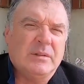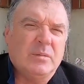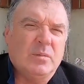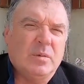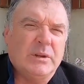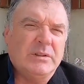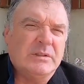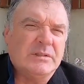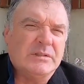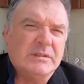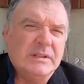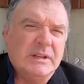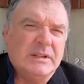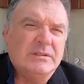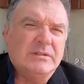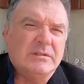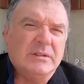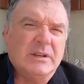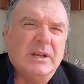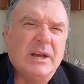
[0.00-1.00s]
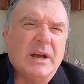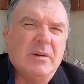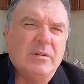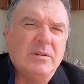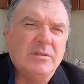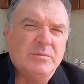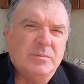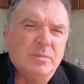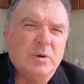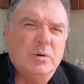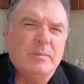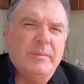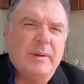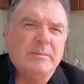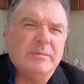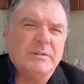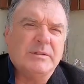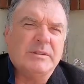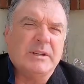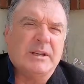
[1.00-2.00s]
we just need to encourage more
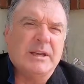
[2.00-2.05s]
members to